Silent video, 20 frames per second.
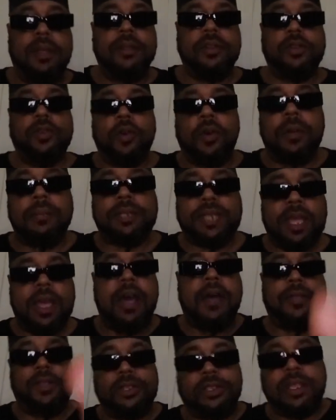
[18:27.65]
You know what I'm saying?
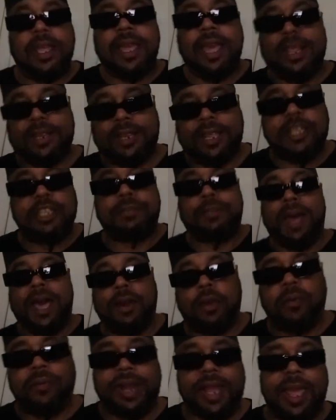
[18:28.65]
Others, they got their spot
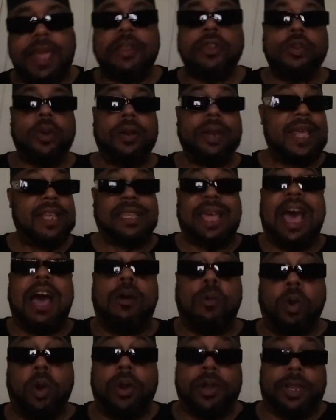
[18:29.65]
over there. You know, that's how
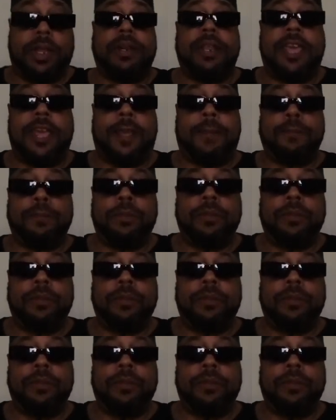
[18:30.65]
it work in there.